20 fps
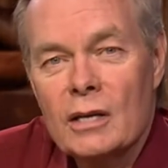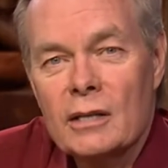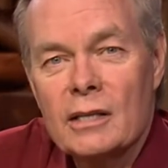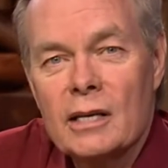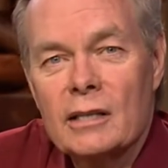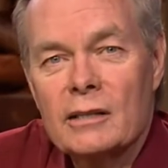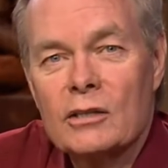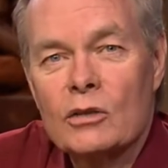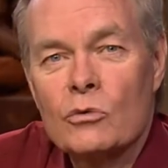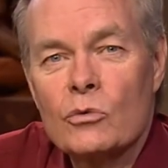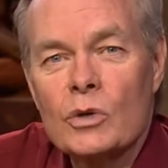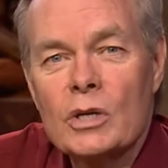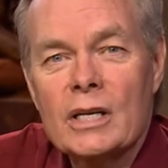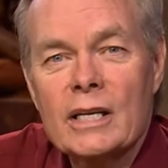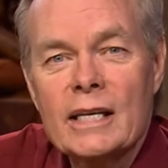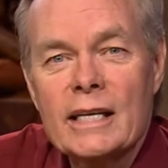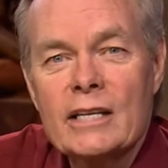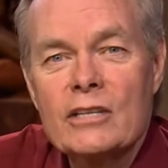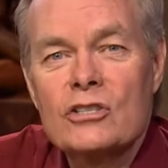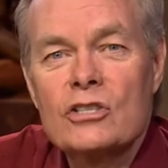that the
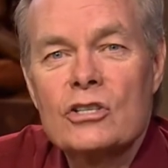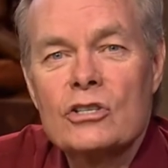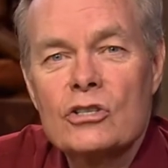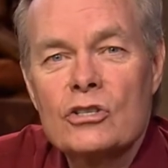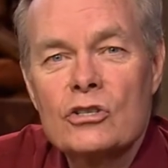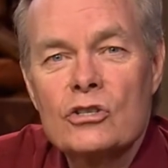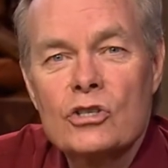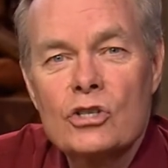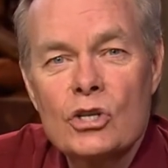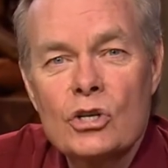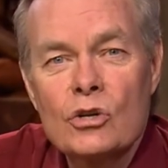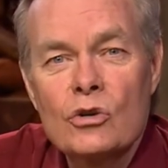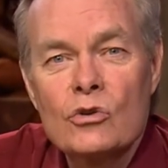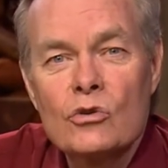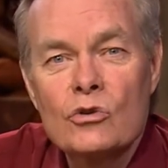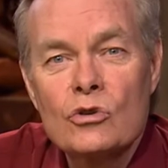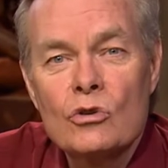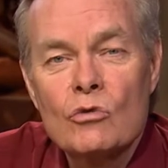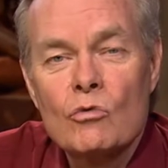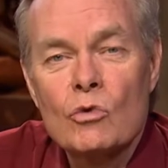religious Jews